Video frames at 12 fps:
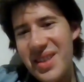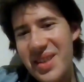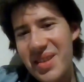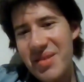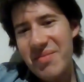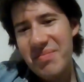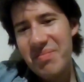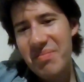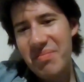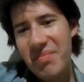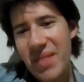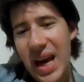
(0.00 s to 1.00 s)
the
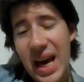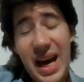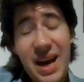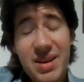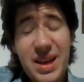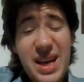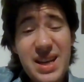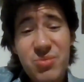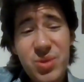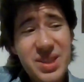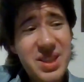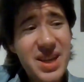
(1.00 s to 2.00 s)
I
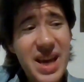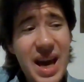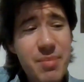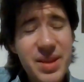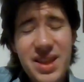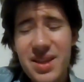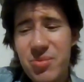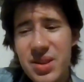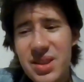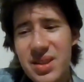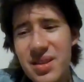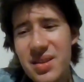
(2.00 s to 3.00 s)
don't want to say apathy.
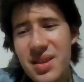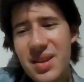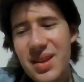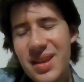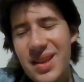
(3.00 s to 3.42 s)
What's the